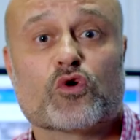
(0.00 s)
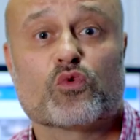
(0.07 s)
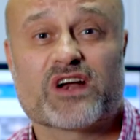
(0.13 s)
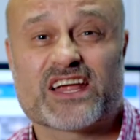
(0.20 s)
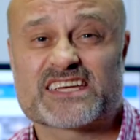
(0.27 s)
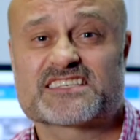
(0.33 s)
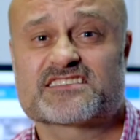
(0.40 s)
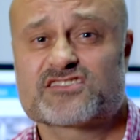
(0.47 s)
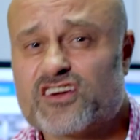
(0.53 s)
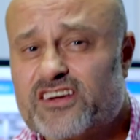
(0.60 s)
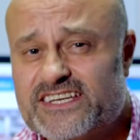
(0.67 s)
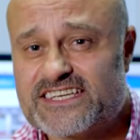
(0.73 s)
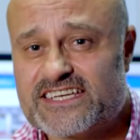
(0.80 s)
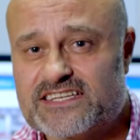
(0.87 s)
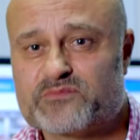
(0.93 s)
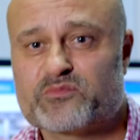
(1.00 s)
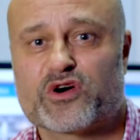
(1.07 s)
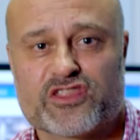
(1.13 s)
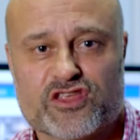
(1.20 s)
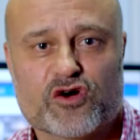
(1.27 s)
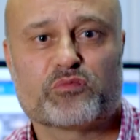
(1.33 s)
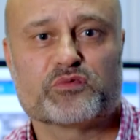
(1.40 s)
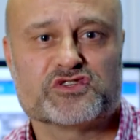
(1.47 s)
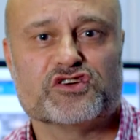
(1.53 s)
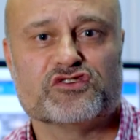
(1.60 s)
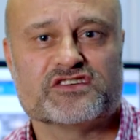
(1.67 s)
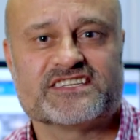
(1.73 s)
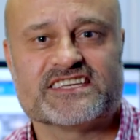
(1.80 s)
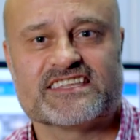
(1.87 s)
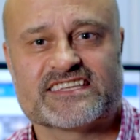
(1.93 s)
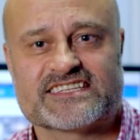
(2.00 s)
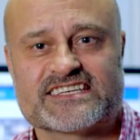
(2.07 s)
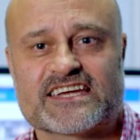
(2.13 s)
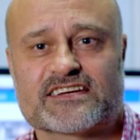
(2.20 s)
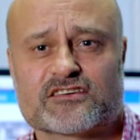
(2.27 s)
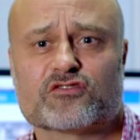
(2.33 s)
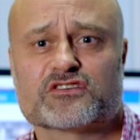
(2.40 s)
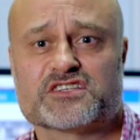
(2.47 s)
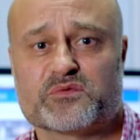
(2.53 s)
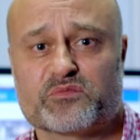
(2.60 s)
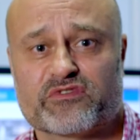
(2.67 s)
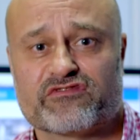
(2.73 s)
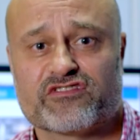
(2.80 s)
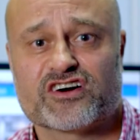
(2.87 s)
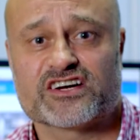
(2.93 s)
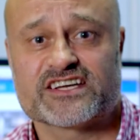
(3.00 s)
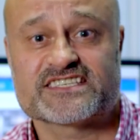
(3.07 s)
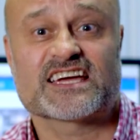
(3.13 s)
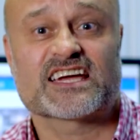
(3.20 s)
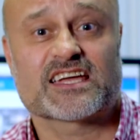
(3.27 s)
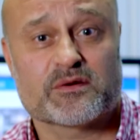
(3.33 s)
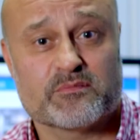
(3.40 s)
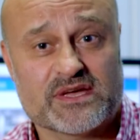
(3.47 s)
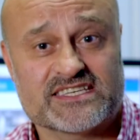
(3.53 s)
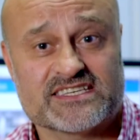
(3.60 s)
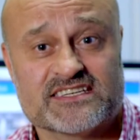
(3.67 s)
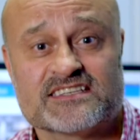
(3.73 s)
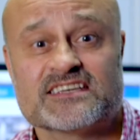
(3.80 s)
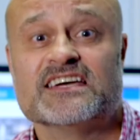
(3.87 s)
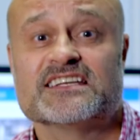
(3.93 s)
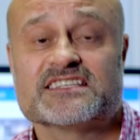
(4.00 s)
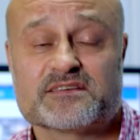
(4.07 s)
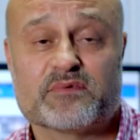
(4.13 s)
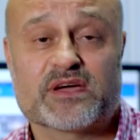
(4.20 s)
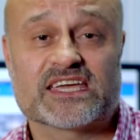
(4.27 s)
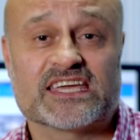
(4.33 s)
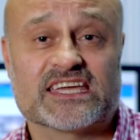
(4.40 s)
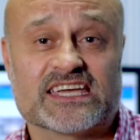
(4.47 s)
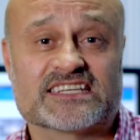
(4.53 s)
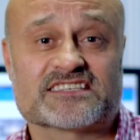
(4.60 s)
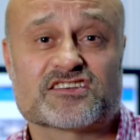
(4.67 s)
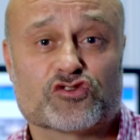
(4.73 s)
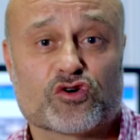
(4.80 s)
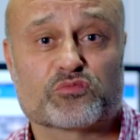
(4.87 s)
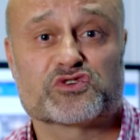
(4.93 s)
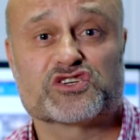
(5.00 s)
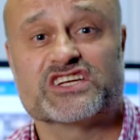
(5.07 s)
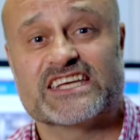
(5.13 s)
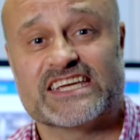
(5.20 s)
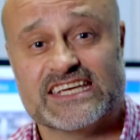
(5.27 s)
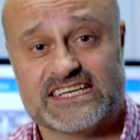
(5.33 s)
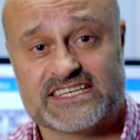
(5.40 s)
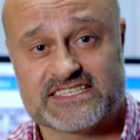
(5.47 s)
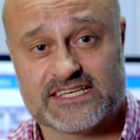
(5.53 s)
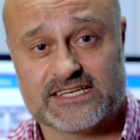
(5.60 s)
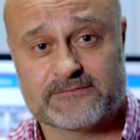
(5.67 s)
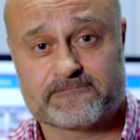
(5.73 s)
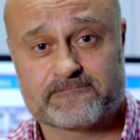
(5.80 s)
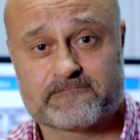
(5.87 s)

We're excited by the opportunity that technology provides and committed to making its adoption easy.